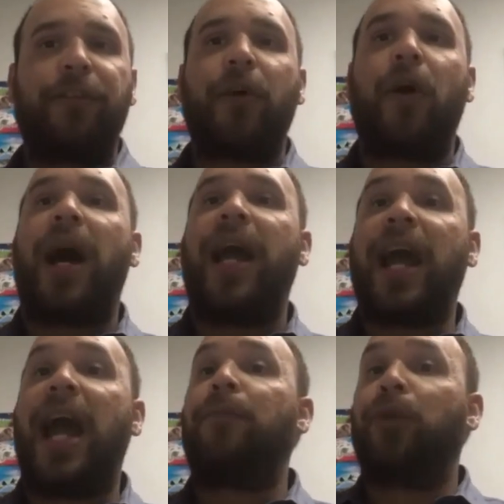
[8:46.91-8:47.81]
So
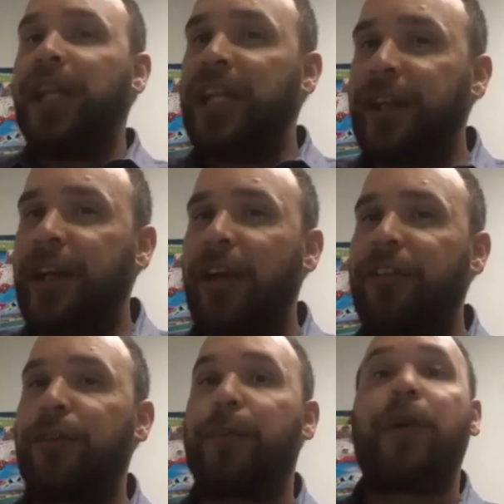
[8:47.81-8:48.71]
I'm reading the
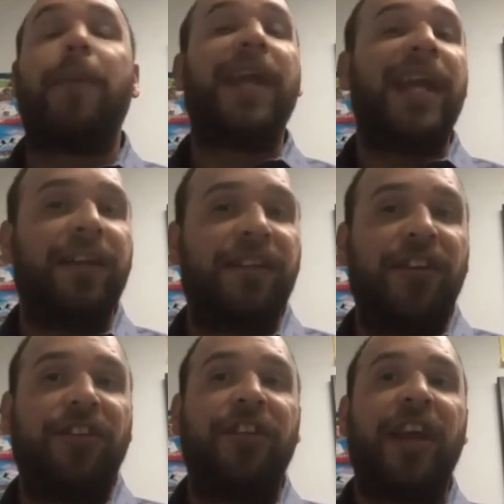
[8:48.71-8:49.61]
customer. I'm paying
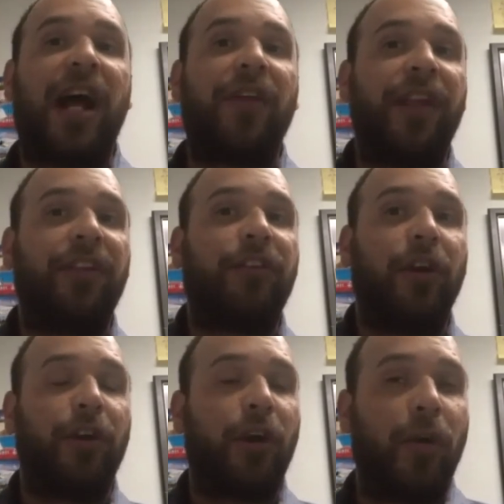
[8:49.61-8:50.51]
attention to how things
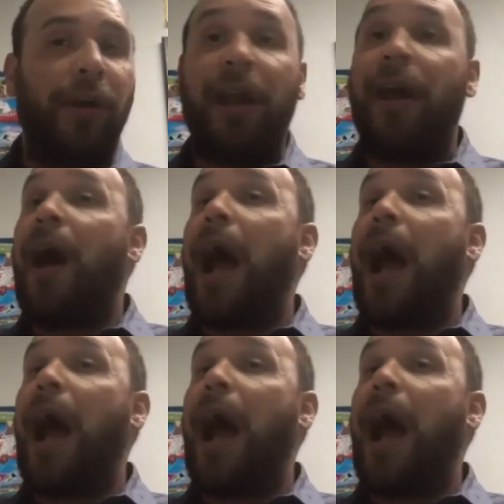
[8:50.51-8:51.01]
are going.